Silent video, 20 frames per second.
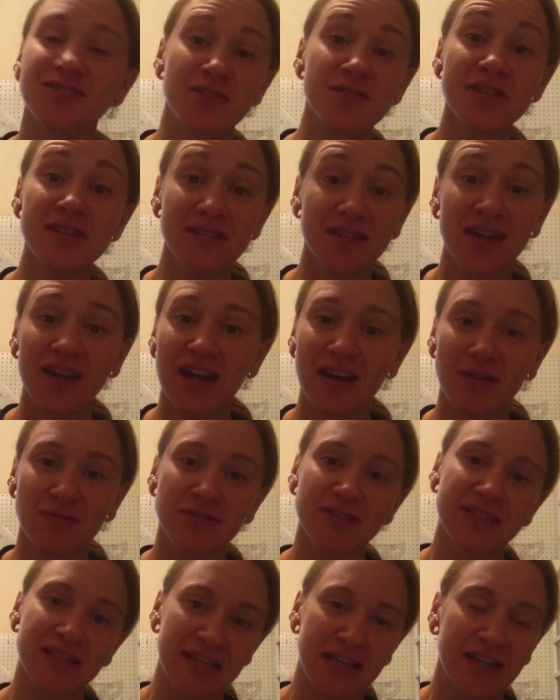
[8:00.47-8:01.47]
Tony thought I
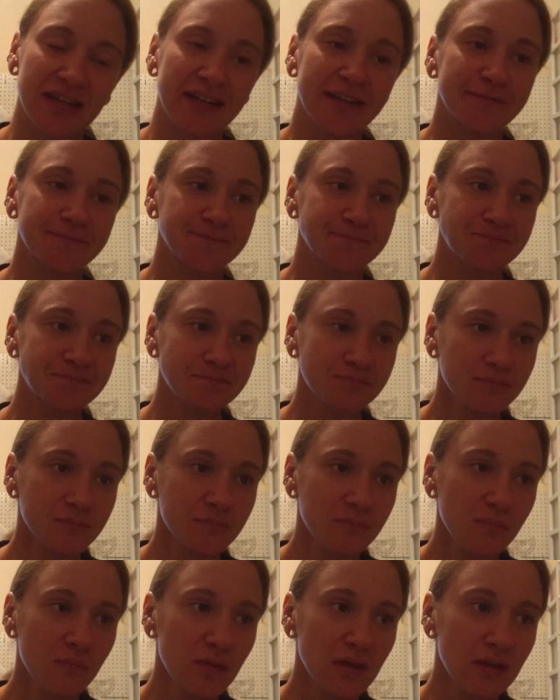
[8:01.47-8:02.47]
was kidding,
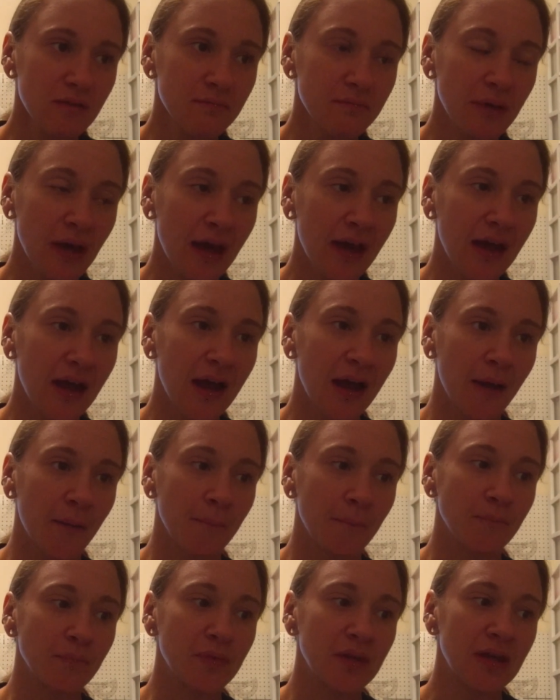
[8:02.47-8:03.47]
but
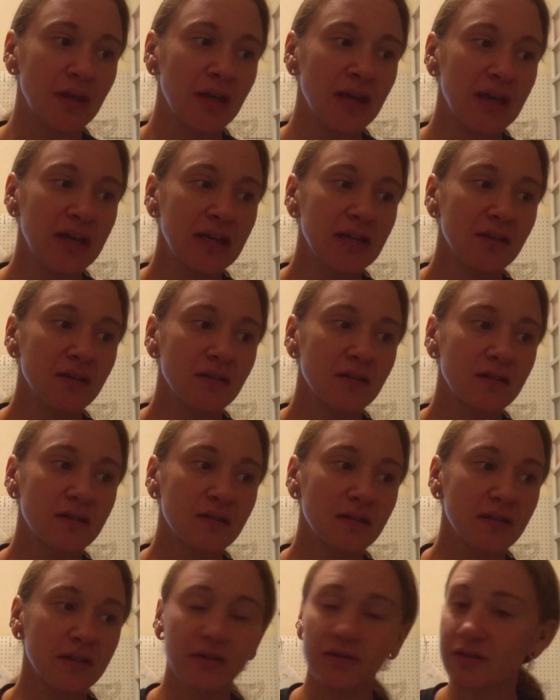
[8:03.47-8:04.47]
um
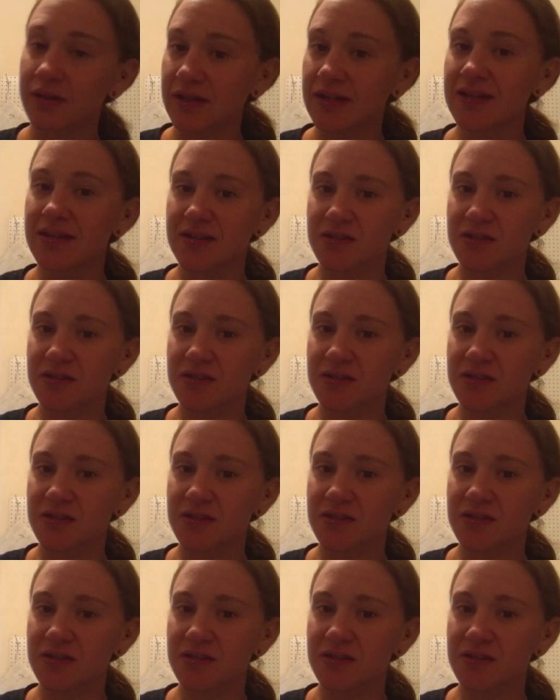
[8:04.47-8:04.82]
clearly